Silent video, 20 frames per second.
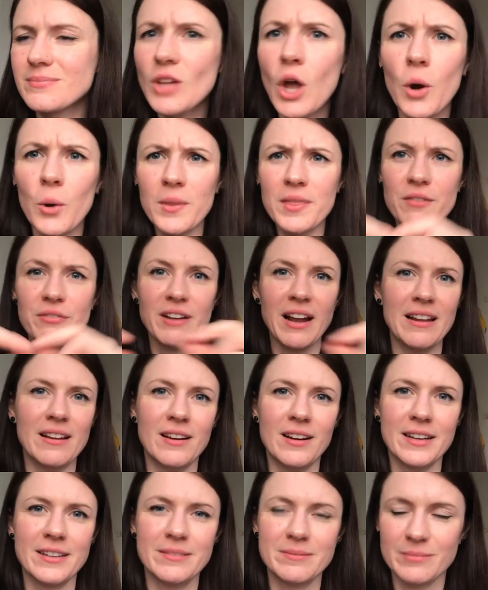Oh, and the flat
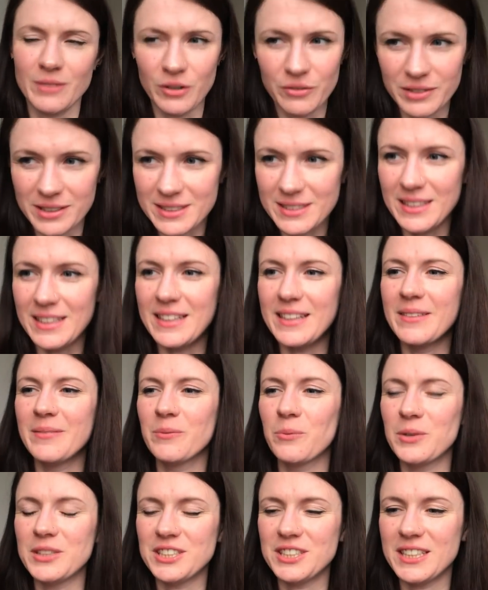line, obviously,
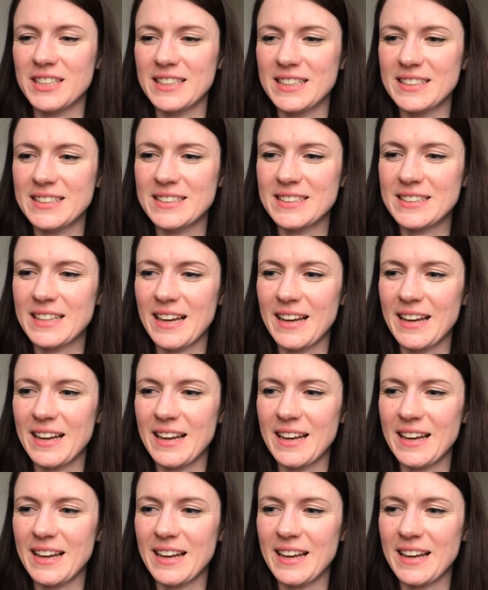which is